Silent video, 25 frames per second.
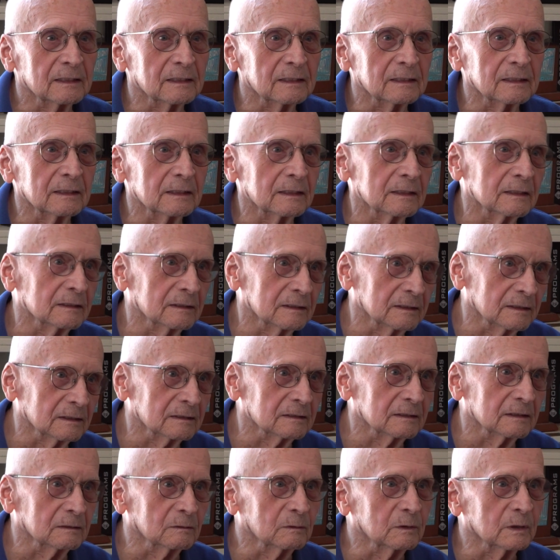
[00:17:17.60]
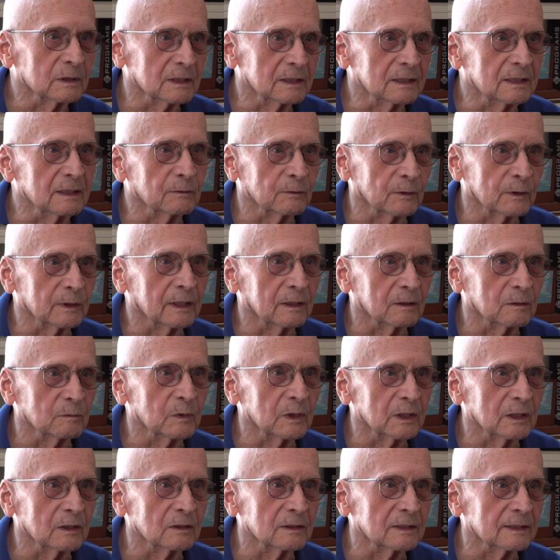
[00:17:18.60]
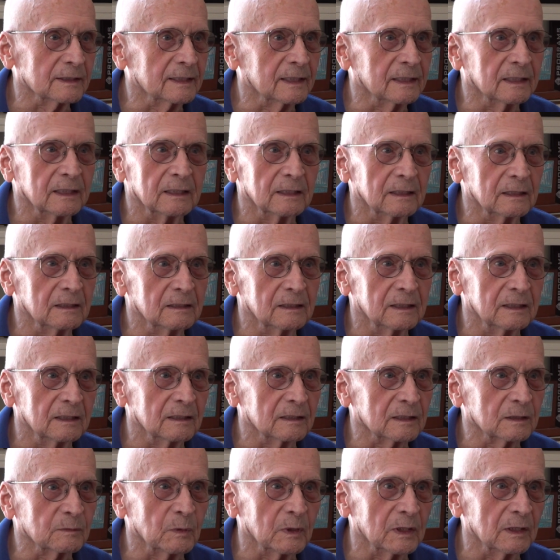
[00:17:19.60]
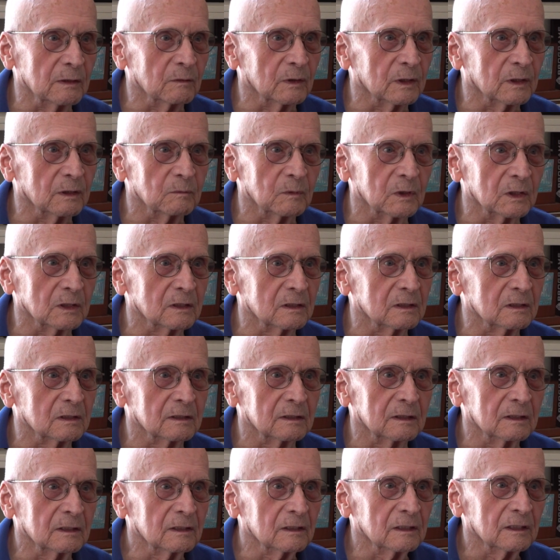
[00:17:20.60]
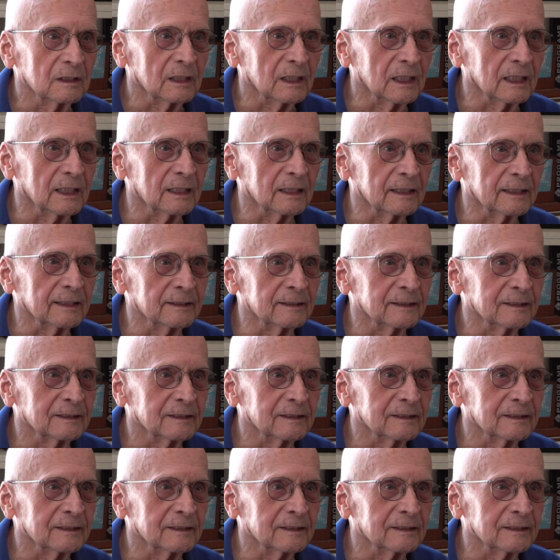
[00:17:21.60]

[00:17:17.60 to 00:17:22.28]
It was difficult because they didn't speak very much English.